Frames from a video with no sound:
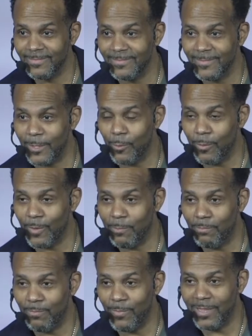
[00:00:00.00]
We, we,
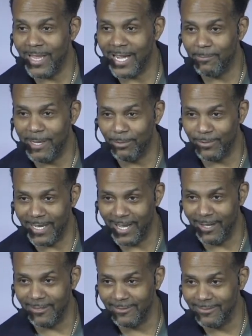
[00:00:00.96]
we lock people
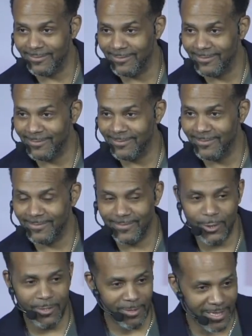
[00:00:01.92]
down.
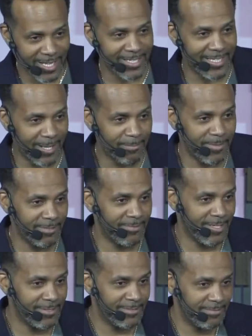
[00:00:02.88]
You know what lockdown means, right?